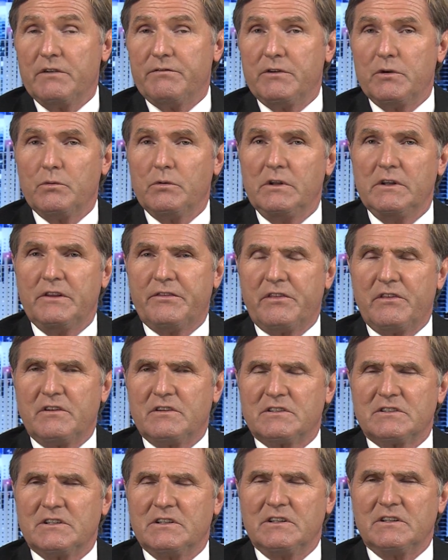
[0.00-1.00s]
if you really
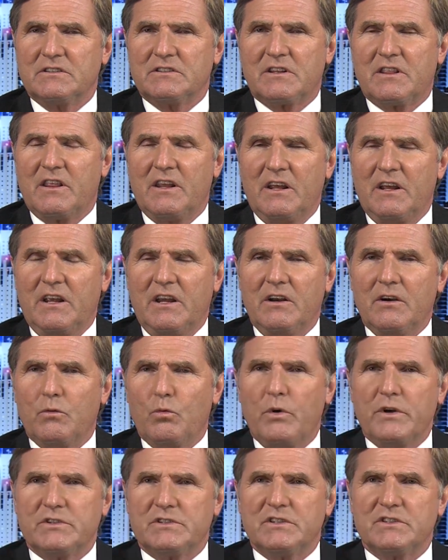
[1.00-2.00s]
hear
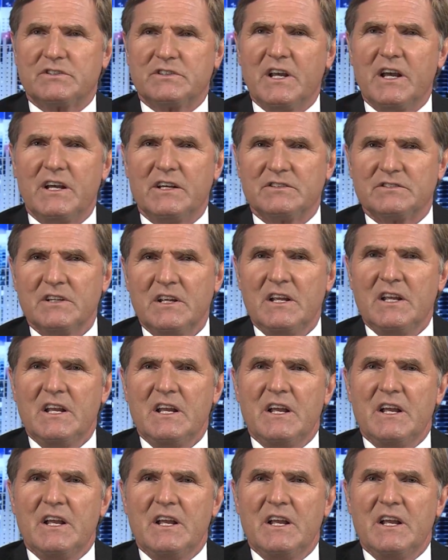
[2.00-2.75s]
what she says.